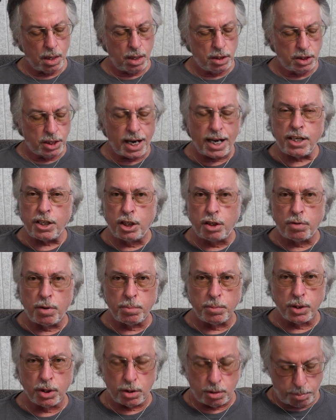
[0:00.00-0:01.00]
Just had to trim
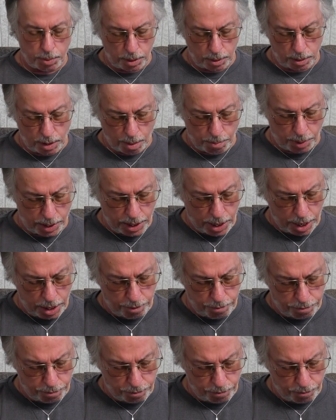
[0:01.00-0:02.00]
a little bit. Got my
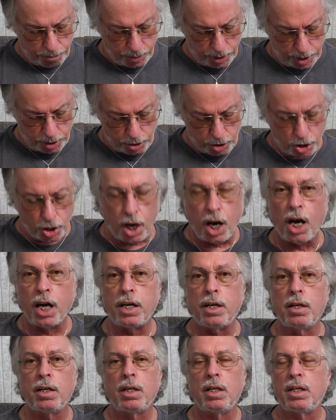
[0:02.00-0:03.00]
knife
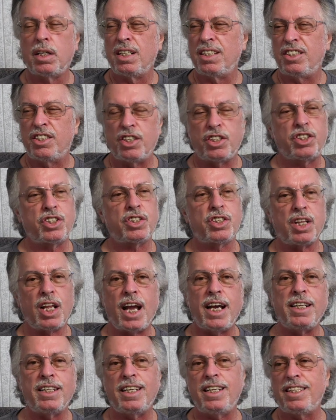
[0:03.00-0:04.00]
inside, just
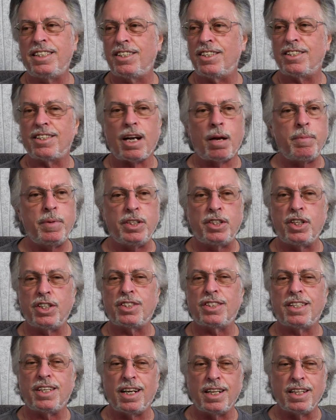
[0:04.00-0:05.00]
slightly, just
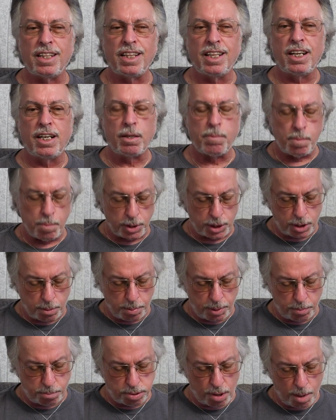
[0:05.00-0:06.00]
a little, must have
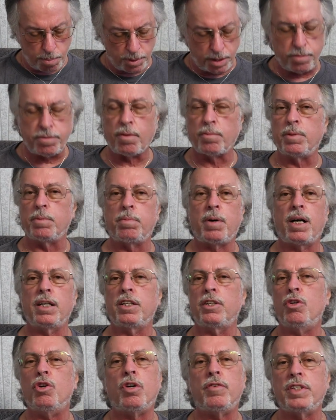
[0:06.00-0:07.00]
been probably from the
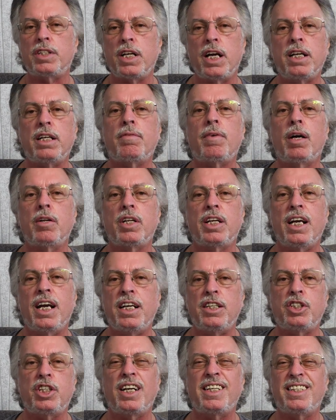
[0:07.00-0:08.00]
polyurethane around the
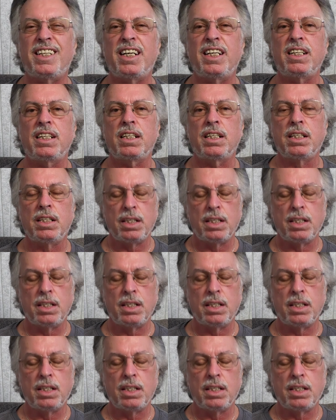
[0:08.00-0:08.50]
edge, I think.